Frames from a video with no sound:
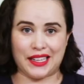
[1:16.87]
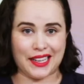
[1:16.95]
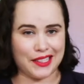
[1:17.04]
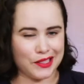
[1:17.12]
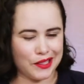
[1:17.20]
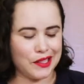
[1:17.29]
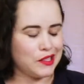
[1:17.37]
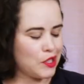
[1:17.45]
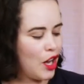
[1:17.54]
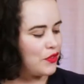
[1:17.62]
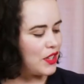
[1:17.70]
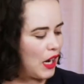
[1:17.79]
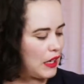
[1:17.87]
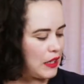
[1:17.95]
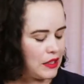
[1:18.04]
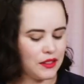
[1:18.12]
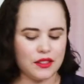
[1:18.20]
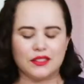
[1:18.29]
nice soft
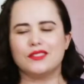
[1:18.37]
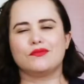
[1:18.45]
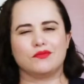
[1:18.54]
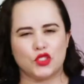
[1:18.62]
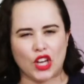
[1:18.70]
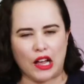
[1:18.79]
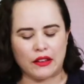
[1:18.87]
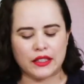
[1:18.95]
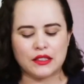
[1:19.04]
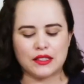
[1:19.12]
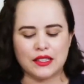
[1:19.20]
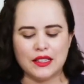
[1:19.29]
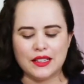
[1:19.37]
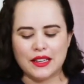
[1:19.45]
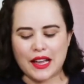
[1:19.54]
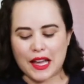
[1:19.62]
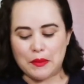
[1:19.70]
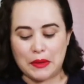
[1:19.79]
onions, shallots,
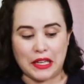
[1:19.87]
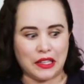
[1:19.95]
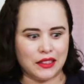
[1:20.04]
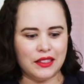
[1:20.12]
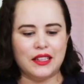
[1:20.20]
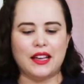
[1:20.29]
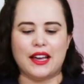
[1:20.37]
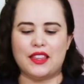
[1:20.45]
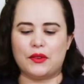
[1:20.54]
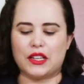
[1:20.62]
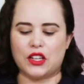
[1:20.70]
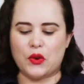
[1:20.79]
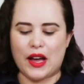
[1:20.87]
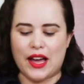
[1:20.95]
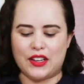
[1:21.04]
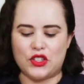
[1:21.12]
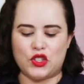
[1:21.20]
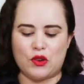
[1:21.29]
I mean. And then we're gonna go ahead
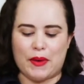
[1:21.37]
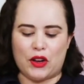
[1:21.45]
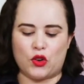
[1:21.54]
and do about